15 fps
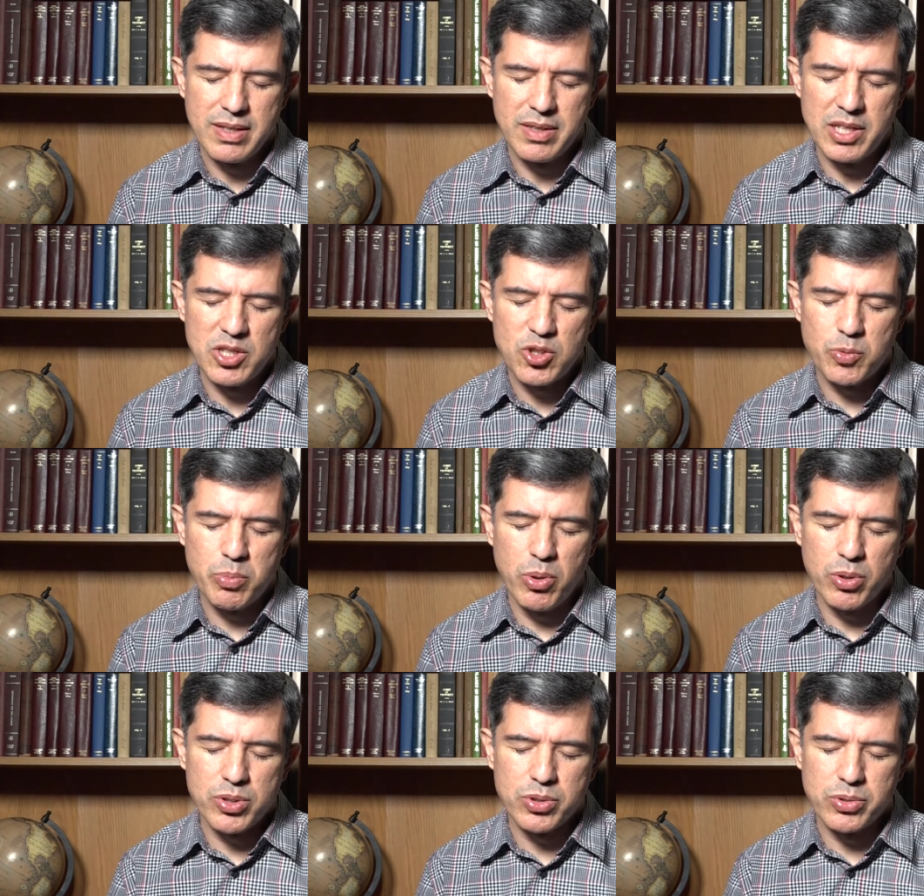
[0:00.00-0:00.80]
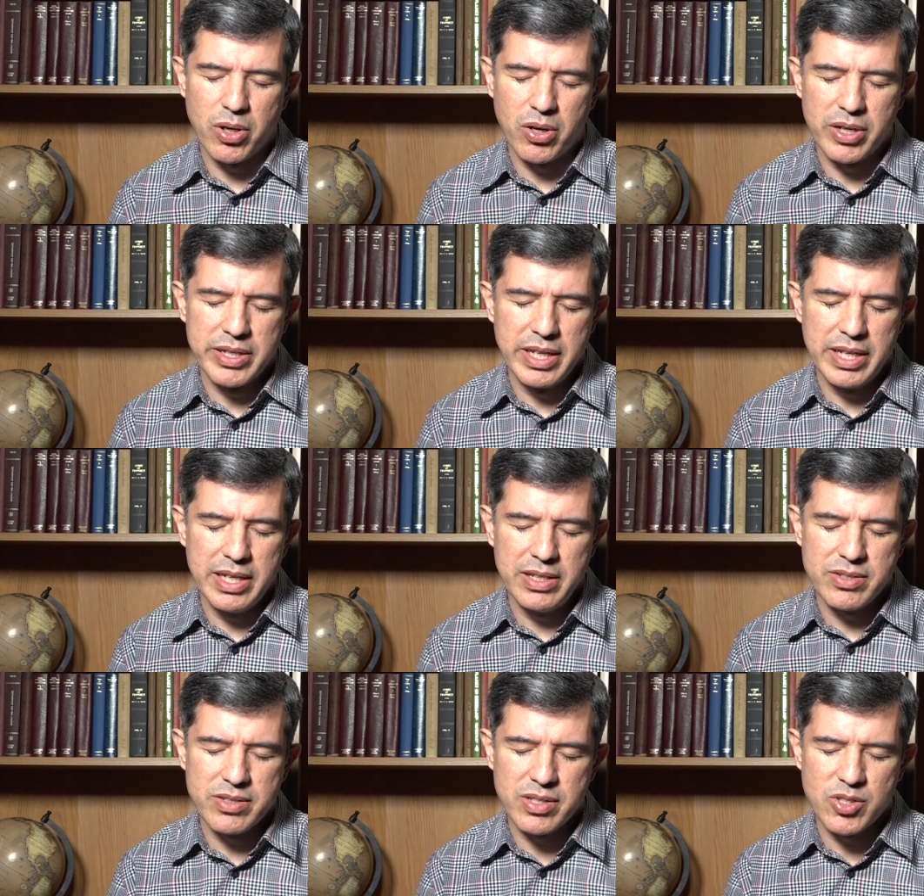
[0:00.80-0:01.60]
They spoke to our
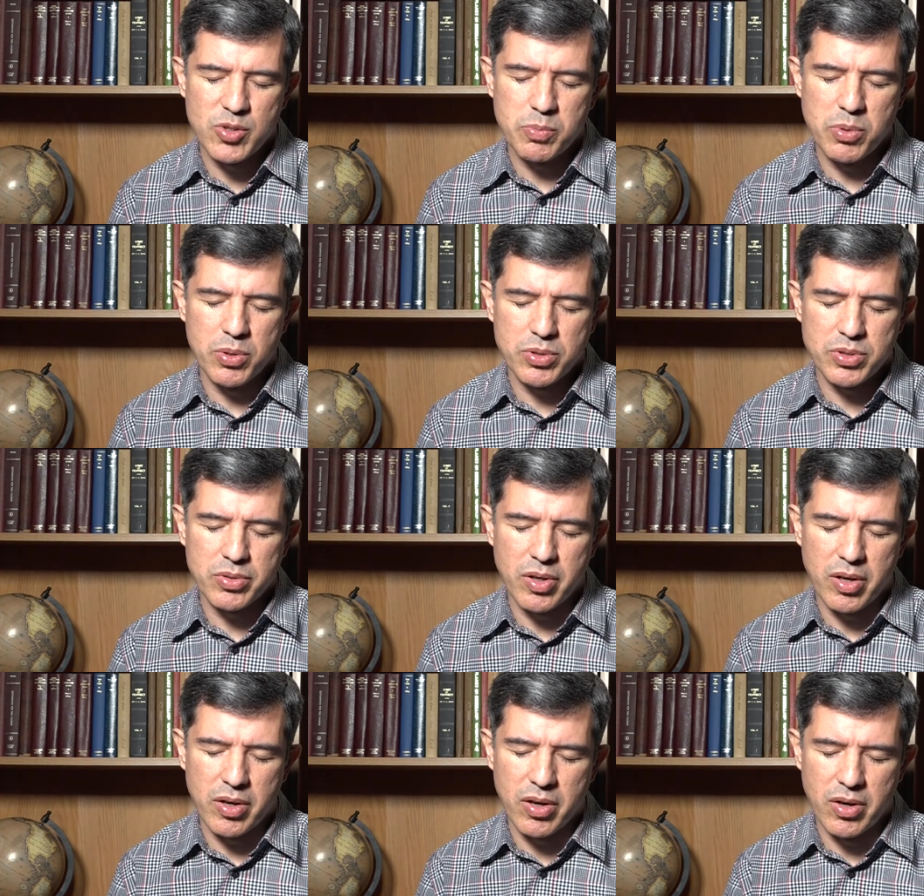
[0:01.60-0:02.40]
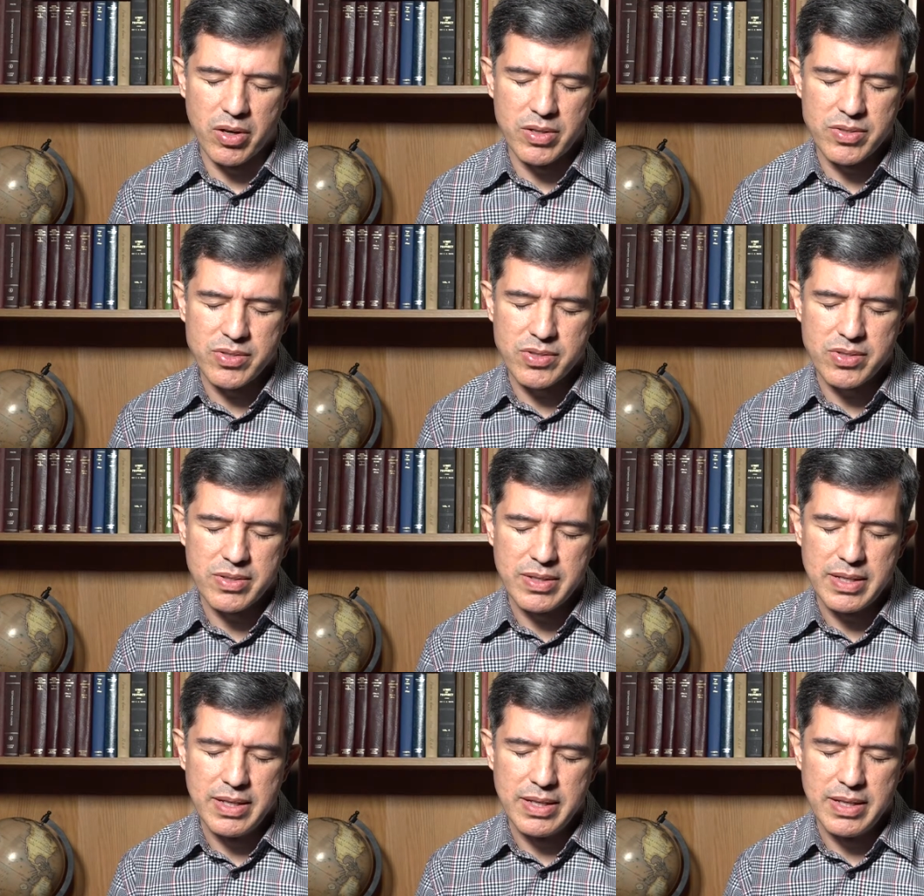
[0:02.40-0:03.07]
needs, they spoke to our hearts.